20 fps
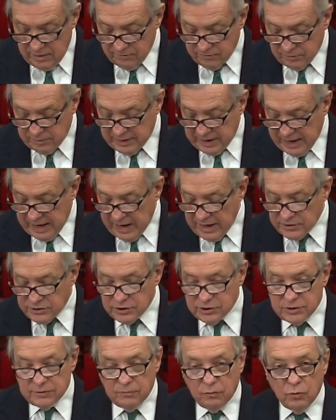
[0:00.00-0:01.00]
from the
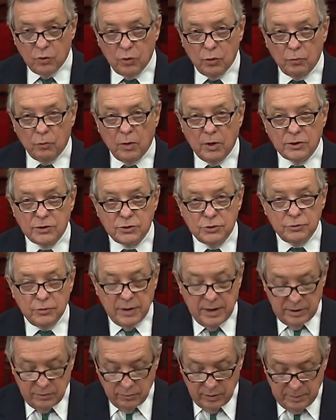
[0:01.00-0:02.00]
ashes of World War II
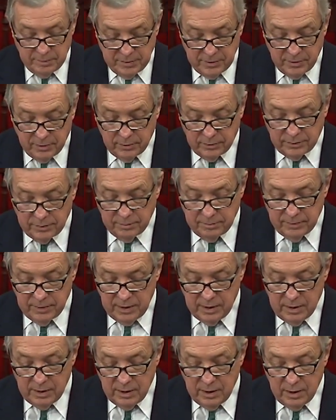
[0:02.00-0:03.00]
and rebuild.
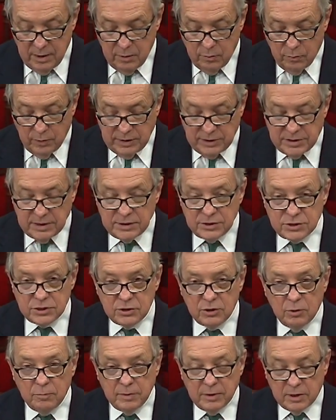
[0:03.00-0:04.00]
We did
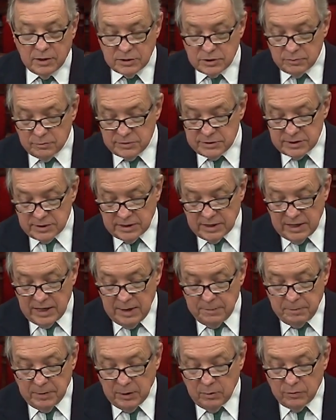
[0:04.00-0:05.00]
so because it was in
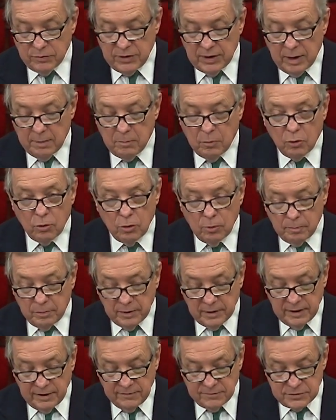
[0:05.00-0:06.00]
keeping with our moral
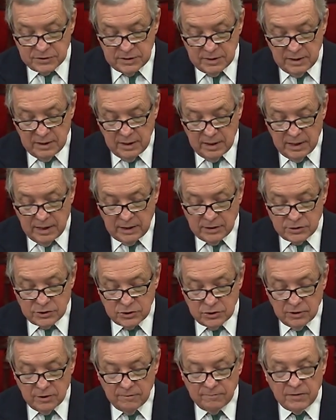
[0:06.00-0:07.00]
beliefs and it
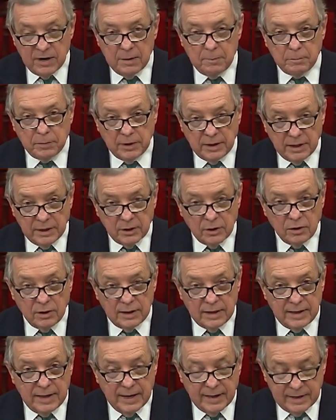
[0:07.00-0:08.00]
served our
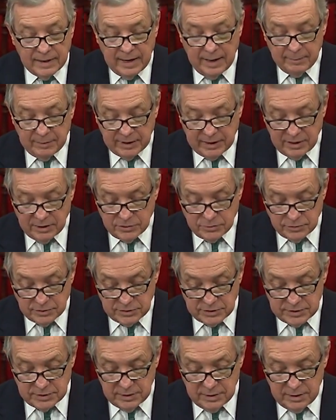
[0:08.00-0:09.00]
political and economic
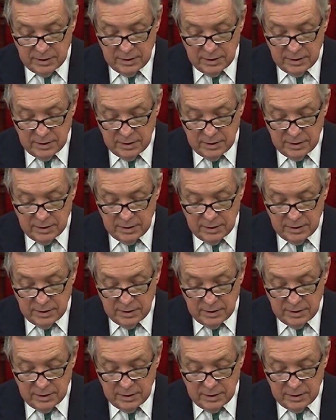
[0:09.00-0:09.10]
interest.